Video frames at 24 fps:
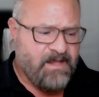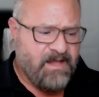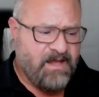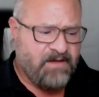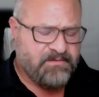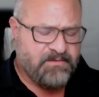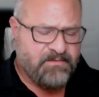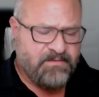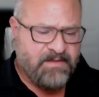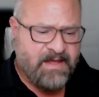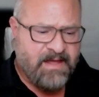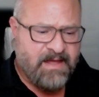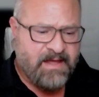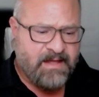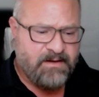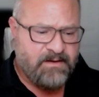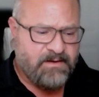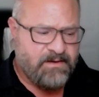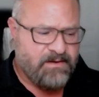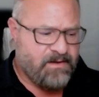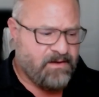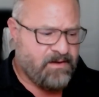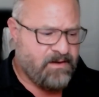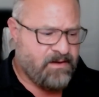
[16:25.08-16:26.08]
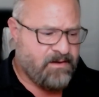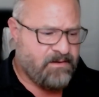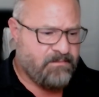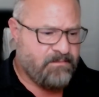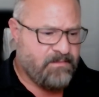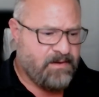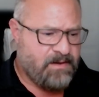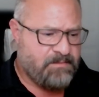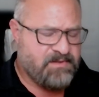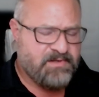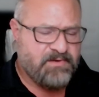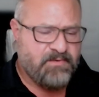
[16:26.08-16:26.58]
after that,
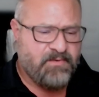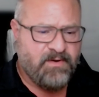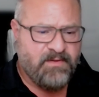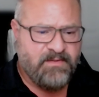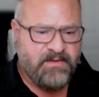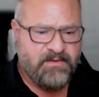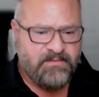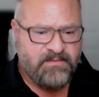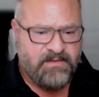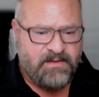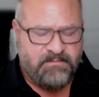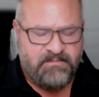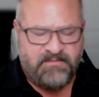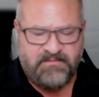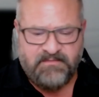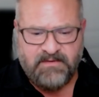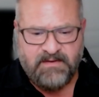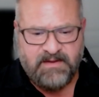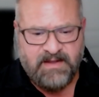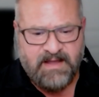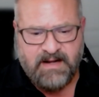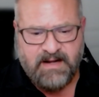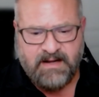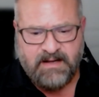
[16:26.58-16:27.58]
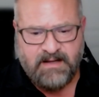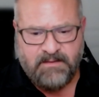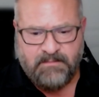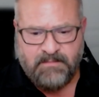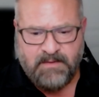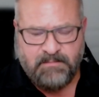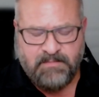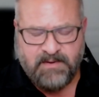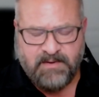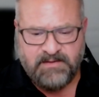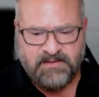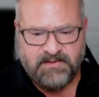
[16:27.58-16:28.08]
um, I'm sure that I'm forgetting a,
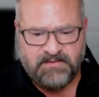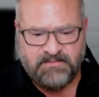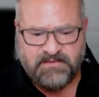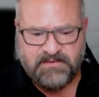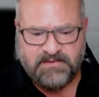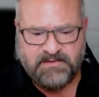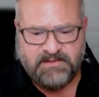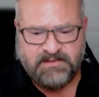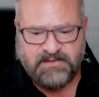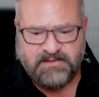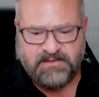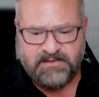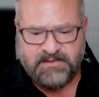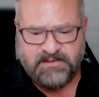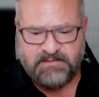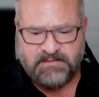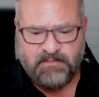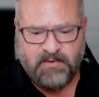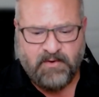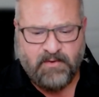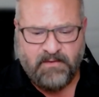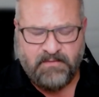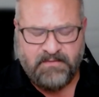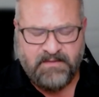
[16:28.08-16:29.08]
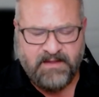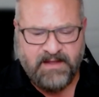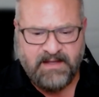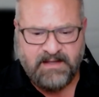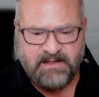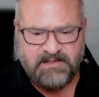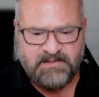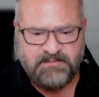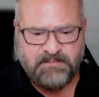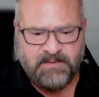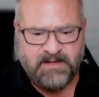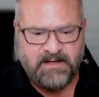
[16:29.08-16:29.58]
a, bunch of small
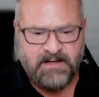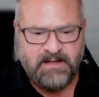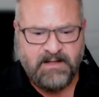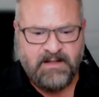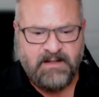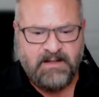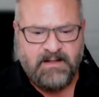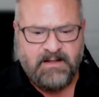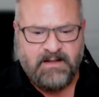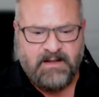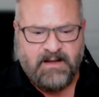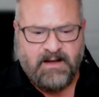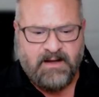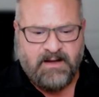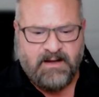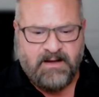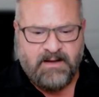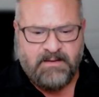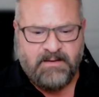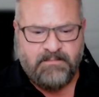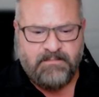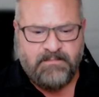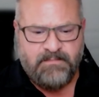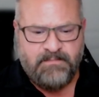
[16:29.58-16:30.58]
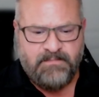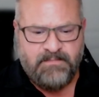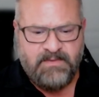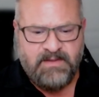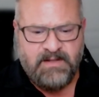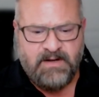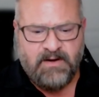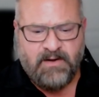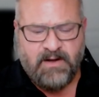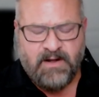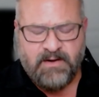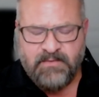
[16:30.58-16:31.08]
things, but um,
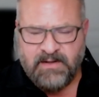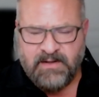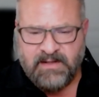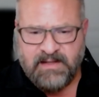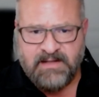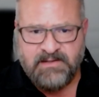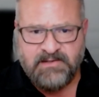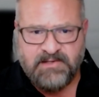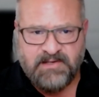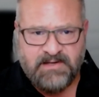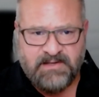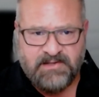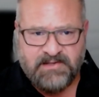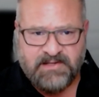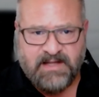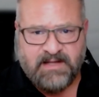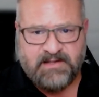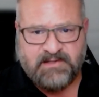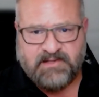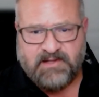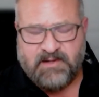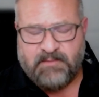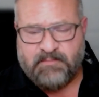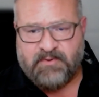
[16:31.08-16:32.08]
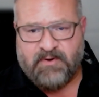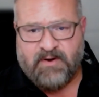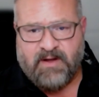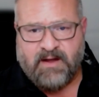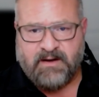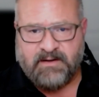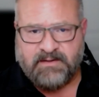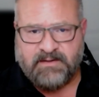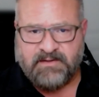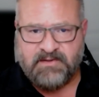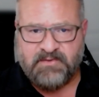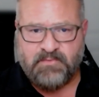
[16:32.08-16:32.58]
you know, Unreal Engine is actually a
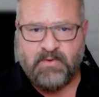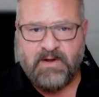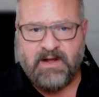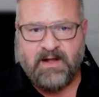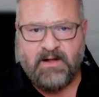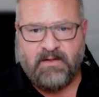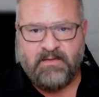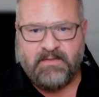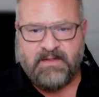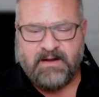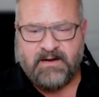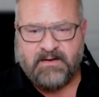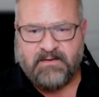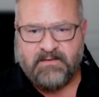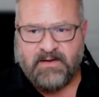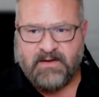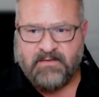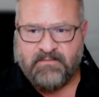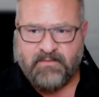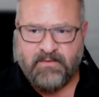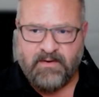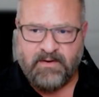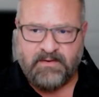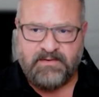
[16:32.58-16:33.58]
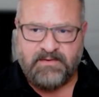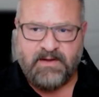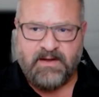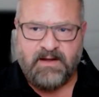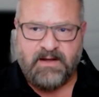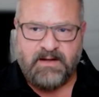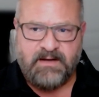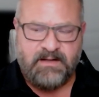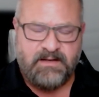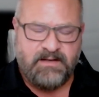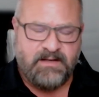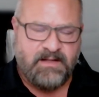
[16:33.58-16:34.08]
product as well that I've worked
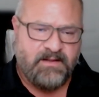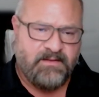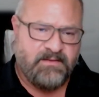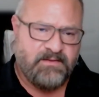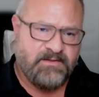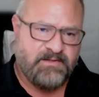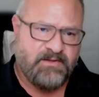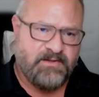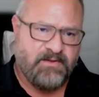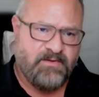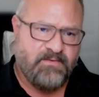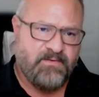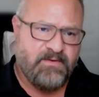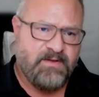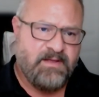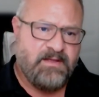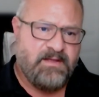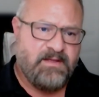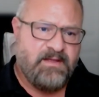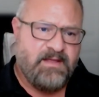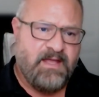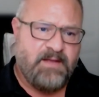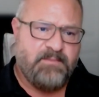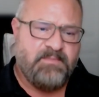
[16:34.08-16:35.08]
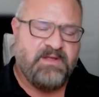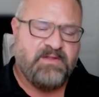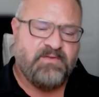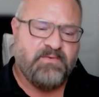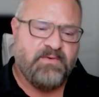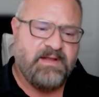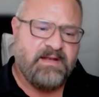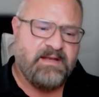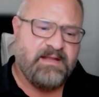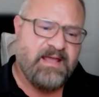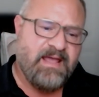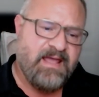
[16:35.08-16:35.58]
on. And, and so in
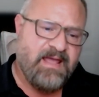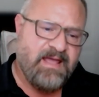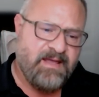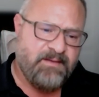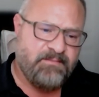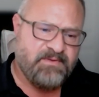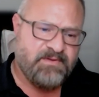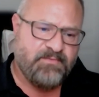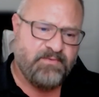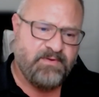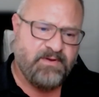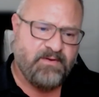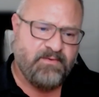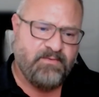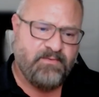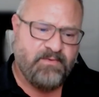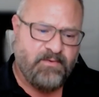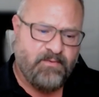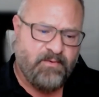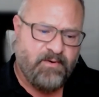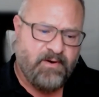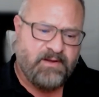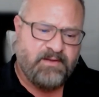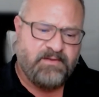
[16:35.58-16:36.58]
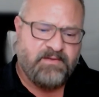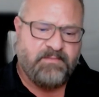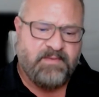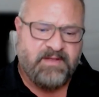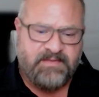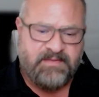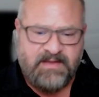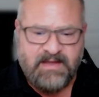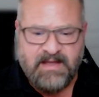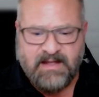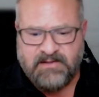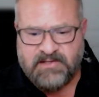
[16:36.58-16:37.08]
between games, we're, we're working to
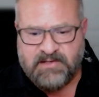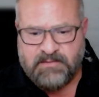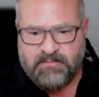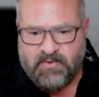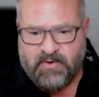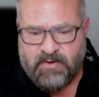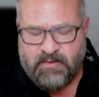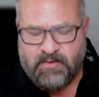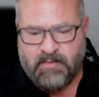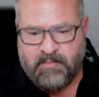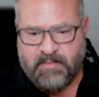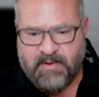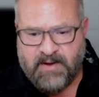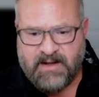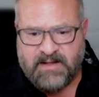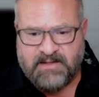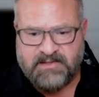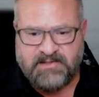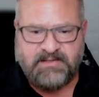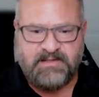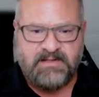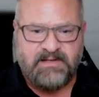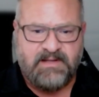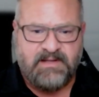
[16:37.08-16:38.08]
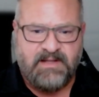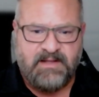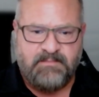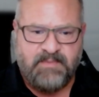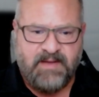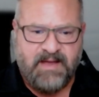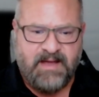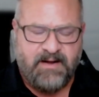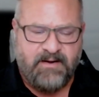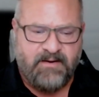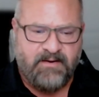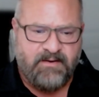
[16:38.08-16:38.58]
make the engine more robust and, and
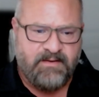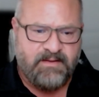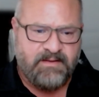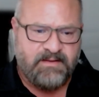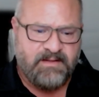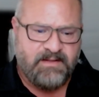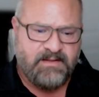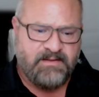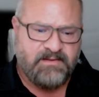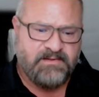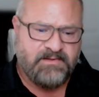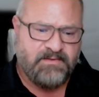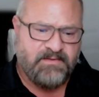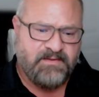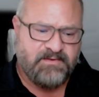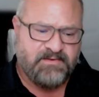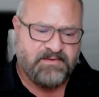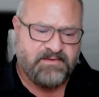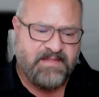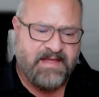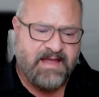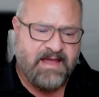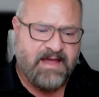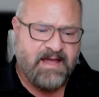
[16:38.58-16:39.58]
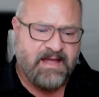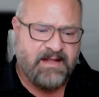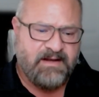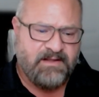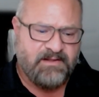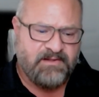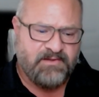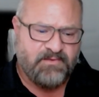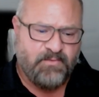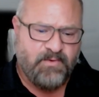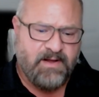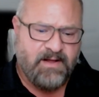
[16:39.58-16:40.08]
better. And, and so there's that
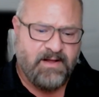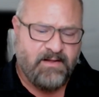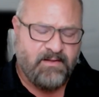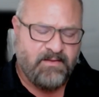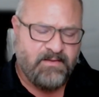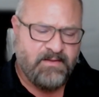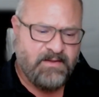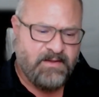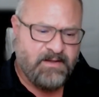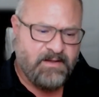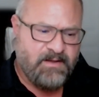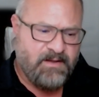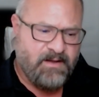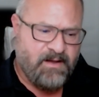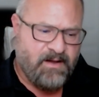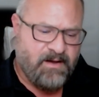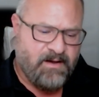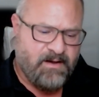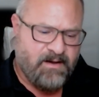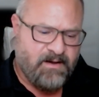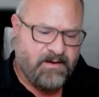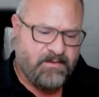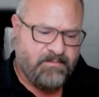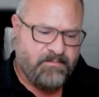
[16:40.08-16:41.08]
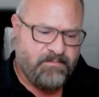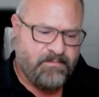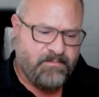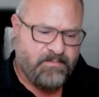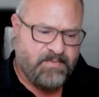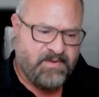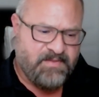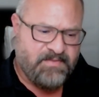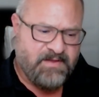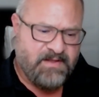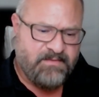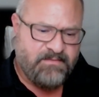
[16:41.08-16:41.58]
as well. Um,
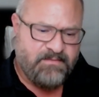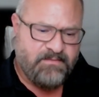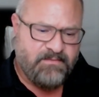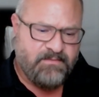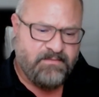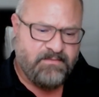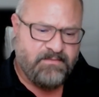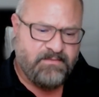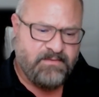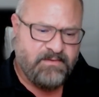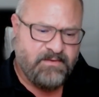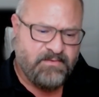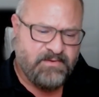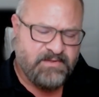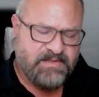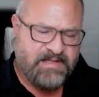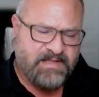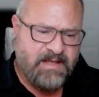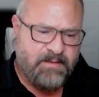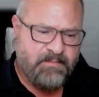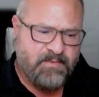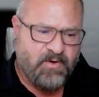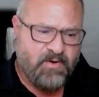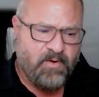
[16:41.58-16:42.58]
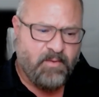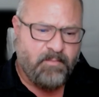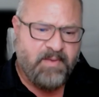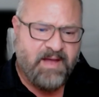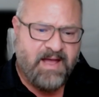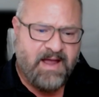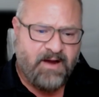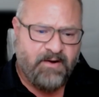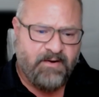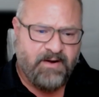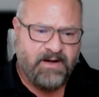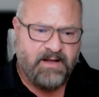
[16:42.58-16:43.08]
but then there was a game called
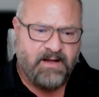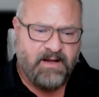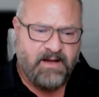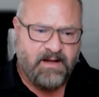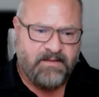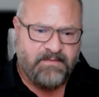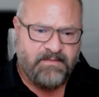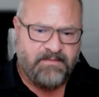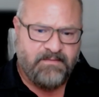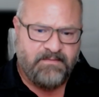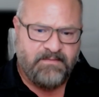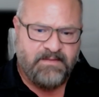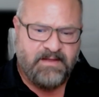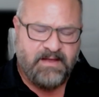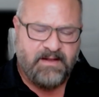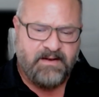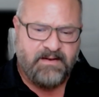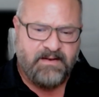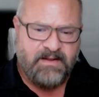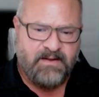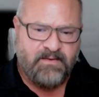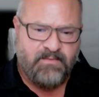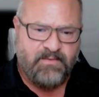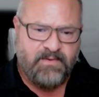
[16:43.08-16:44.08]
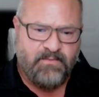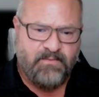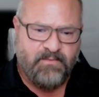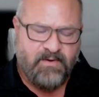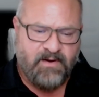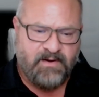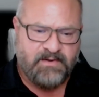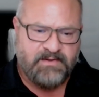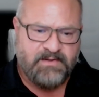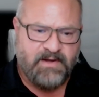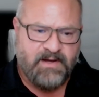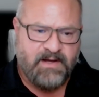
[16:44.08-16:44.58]
Paragon that, that we
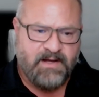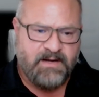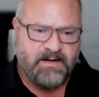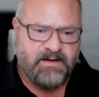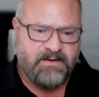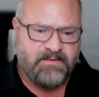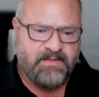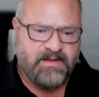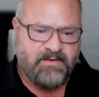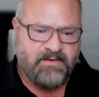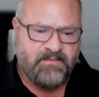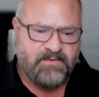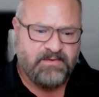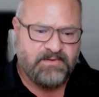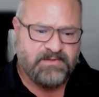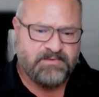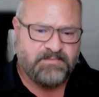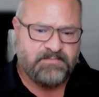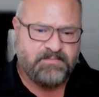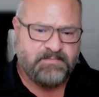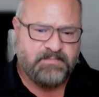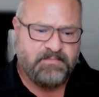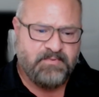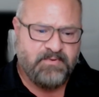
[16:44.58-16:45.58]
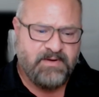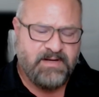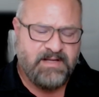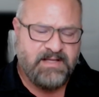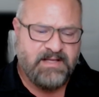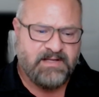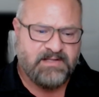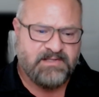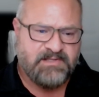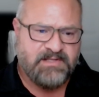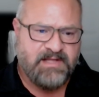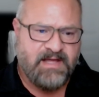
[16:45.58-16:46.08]
worked on that was
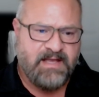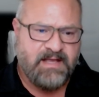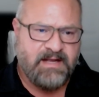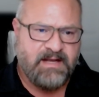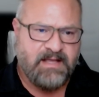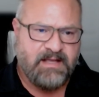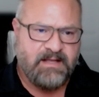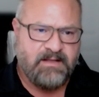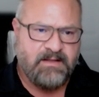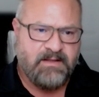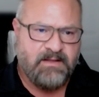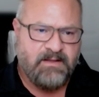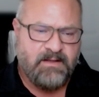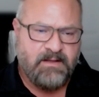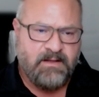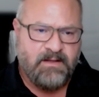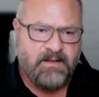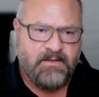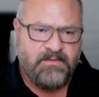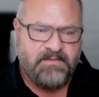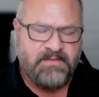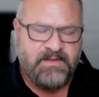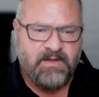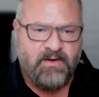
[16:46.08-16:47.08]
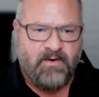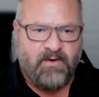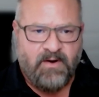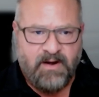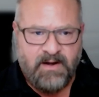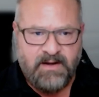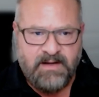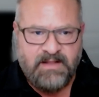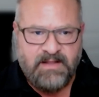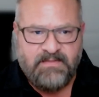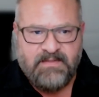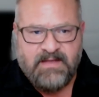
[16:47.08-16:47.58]
pretty exciting. The
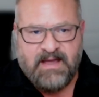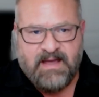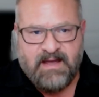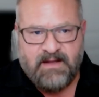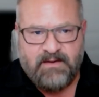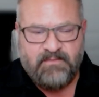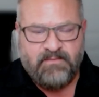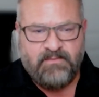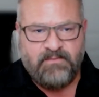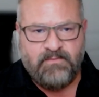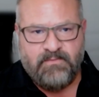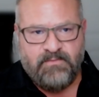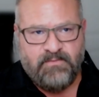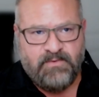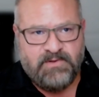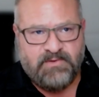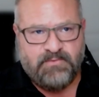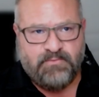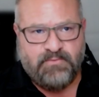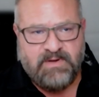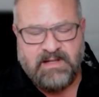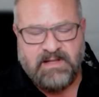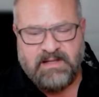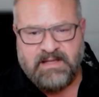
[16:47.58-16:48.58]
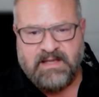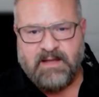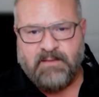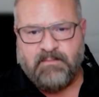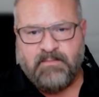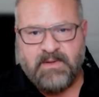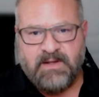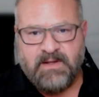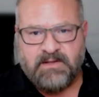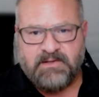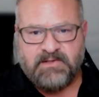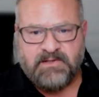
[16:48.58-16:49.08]
art in that was really
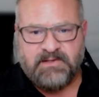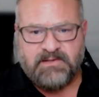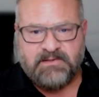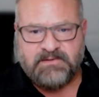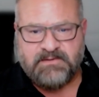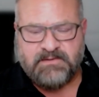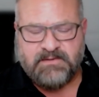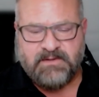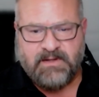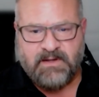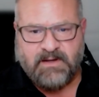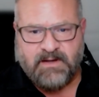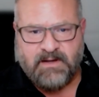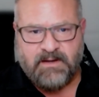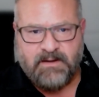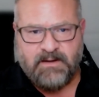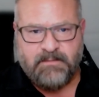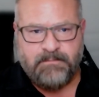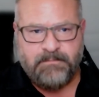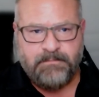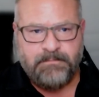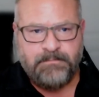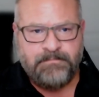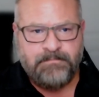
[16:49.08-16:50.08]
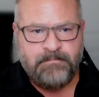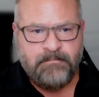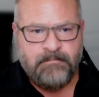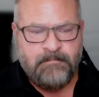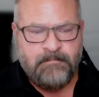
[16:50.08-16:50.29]
ambitious. Um,